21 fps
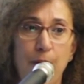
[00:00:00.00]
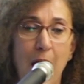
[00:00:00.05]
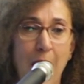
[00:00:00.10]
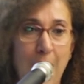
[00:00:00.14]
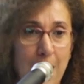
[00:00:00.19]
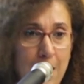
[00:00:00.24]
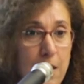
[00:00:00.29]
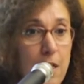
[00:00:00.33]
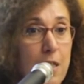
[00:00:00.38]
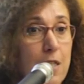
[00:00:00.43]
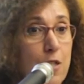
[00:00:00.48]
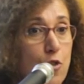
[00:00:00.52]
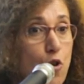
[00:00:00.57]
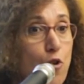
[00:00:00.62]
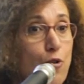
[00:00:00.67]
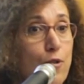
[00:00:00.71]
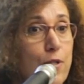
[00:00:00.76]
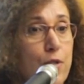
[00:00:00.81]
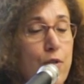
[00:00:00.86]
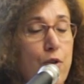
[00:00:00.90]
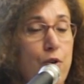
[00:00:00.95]
and it's
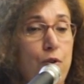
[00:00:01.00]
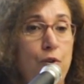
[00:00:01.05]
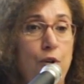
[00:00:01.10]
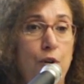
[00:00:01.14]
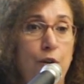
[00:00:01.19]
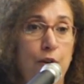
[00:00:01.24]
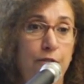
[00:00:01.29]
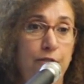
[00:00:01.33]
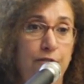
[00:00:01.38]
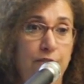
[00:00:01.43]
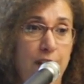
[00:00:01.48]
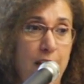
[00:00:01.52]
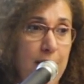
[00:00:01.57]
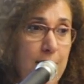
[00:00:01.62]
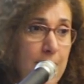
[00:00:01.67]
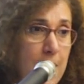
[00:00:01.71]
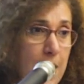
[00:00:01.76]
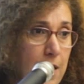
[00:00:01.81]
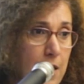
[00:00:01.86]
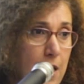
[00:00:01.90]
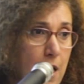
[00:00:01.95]
also
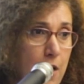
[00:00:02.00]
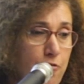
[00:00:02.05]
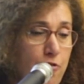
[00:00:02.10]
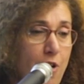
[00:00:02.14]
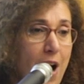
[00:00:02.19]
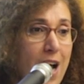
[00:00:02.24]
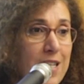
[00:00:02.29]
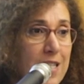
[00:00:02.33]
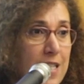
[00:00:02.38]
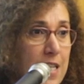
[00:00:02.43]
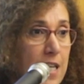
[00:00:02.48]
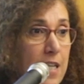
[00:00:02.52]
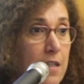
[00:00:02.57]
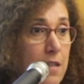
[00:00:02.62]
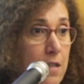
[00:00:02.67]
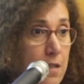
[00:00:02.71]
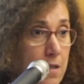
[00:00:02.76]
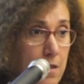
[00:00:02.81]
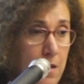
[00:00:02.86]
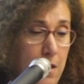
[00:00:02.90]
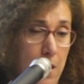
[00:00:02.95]
facing a rising
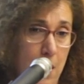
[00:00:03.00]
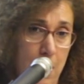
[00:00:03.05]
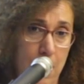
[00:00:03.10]
uh,